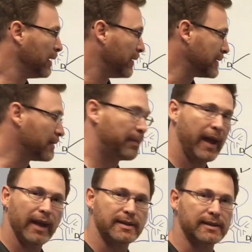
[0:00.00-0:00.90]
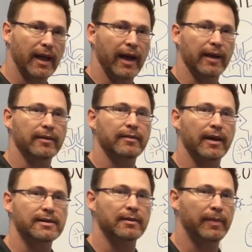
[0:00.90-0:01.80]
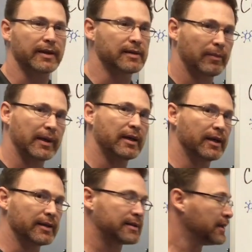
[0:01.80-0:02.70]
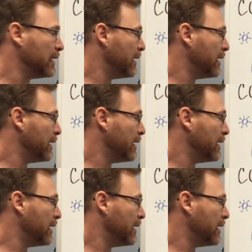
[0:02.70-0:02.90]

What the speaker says: That's a bad sign. That's a bad sign because